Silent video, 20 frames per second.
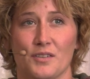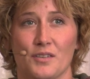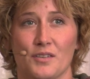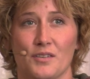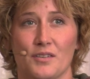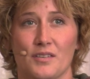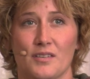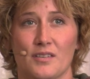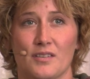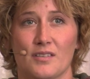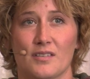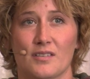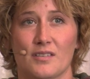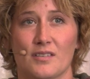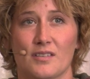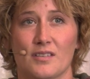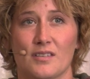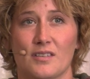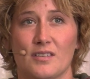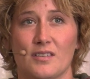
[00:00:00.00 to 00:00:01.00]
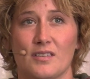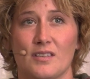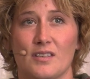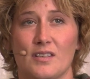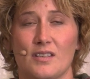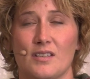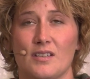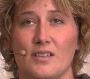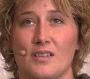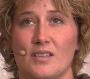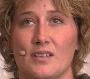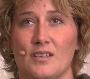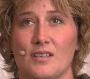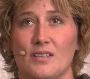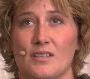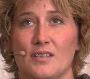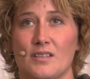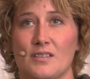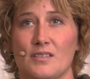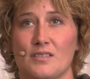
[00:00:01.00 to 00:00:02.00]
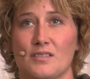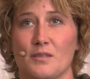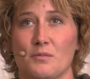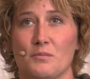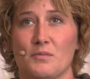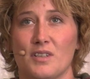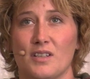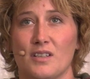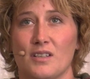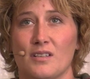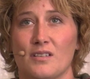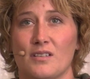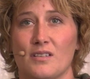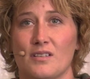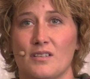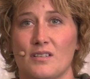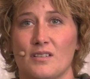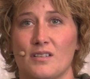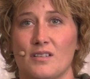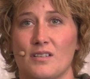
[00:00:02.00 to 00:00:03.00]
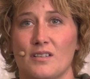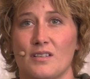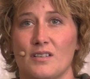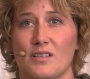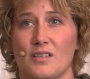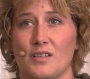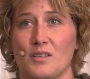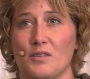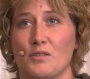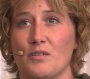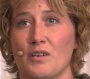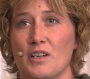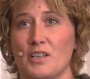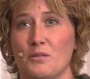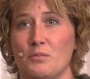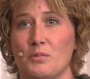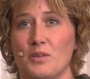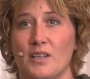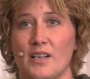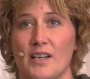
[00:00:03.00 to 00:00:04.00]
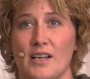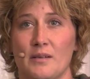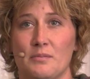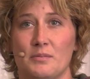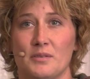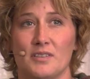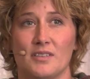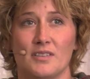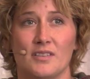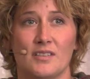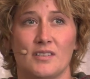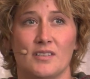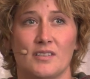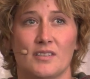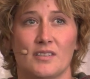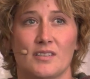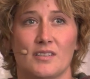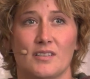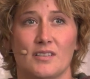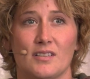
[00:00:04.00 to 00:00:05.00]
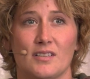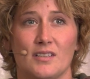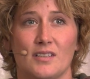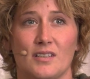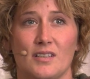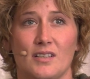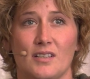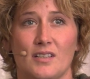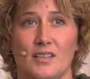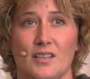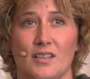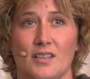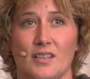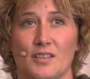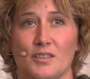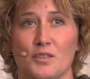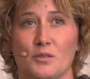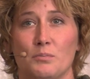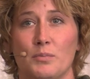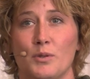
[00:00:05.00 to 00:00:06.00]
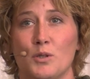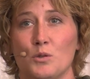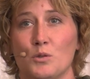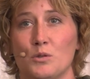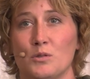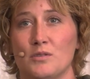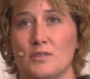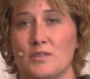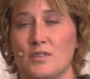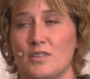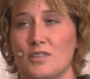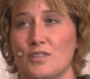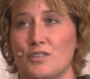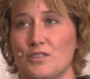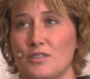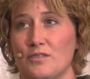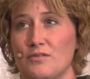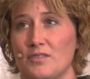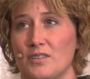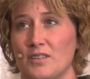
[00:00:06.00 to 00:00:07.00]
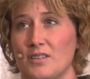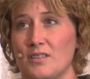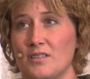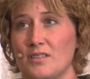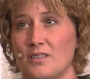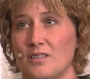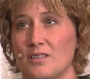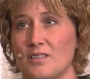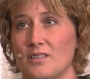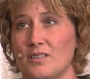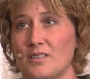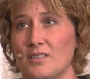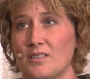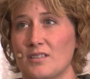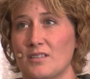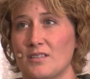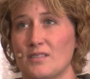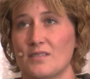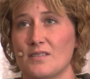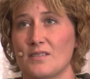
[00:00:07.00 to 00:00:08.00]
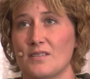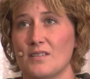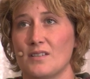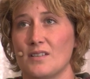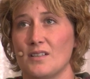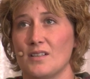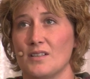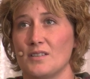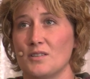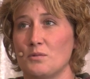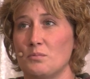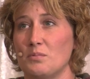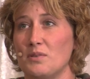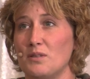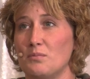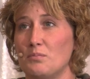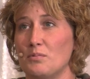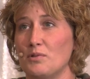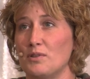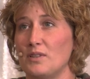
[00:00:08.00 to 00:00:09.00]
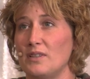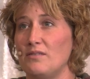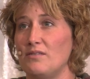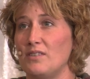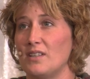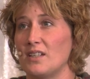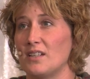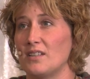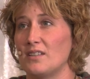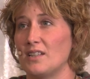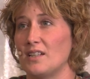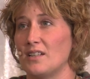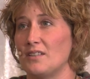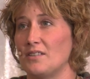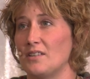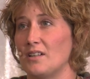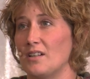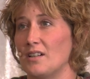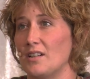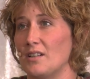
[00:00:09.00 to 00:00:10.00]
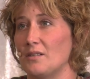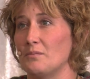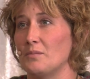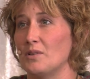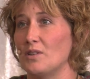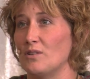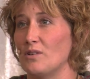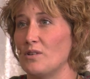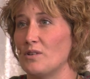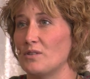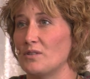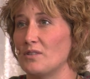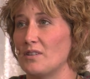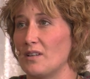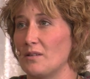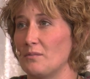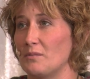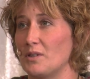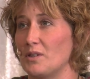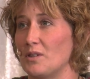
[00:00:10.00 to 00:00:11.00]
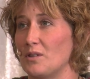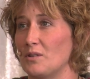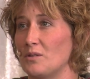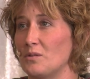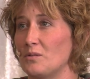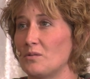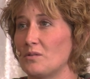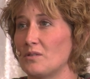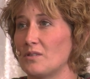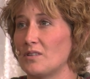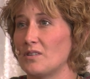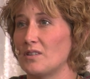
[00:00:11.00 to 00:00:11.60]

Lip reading: Earth, something incredible happened, and the poles shifted. And the people living at that time, a long time ago,